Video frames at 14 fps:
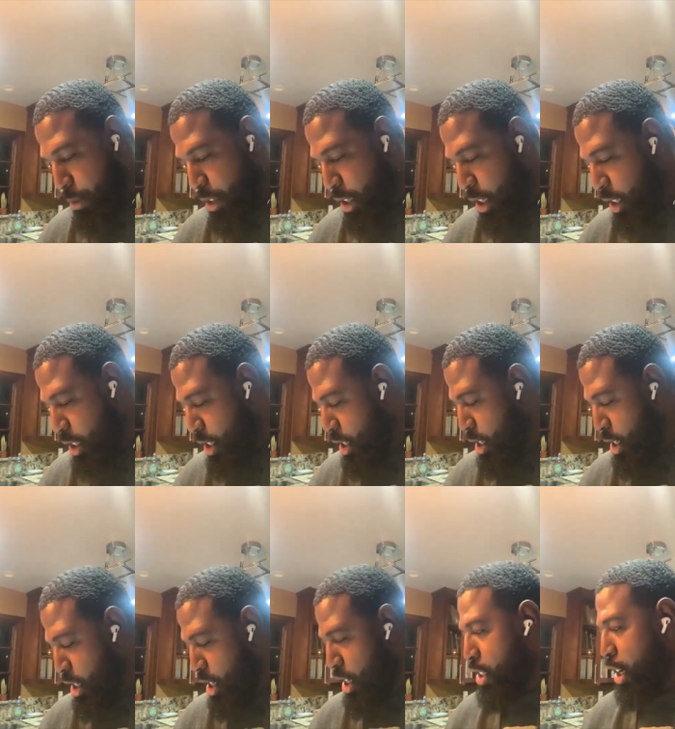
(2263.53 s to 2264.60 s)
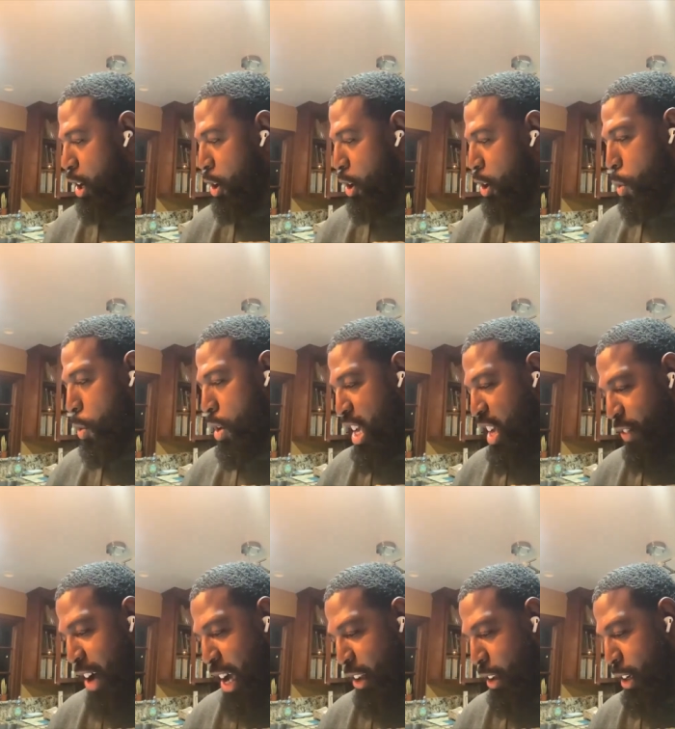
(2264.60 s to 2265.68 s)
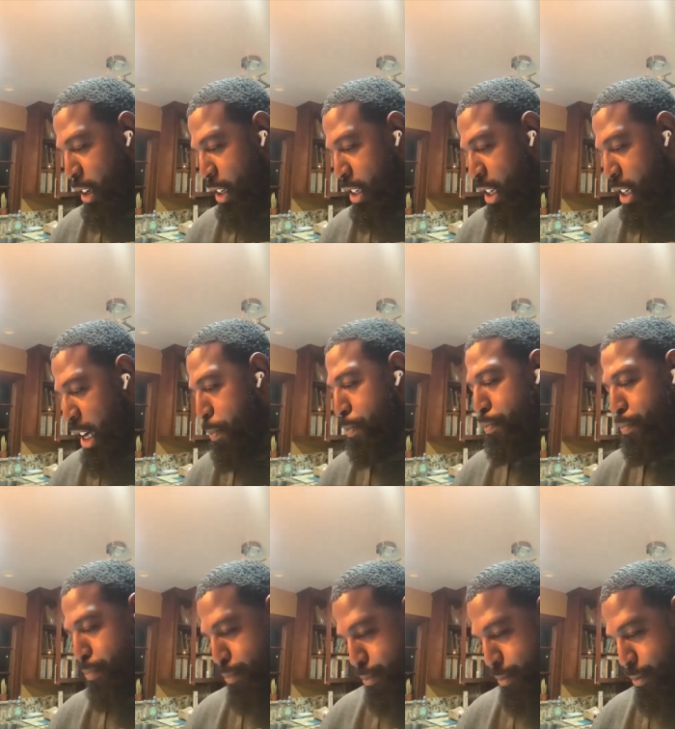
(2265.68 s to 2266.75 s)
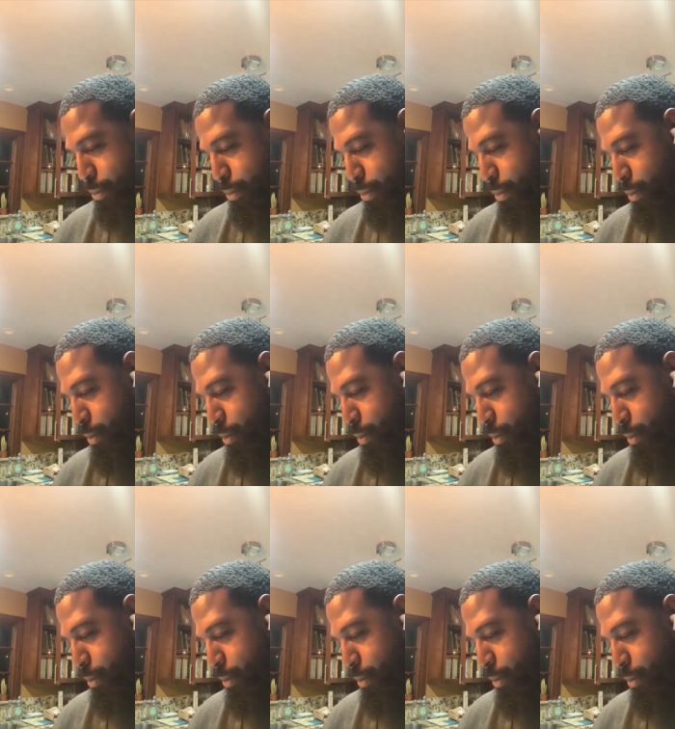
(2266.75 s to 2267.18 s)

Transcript: let me look up something. So if I look up,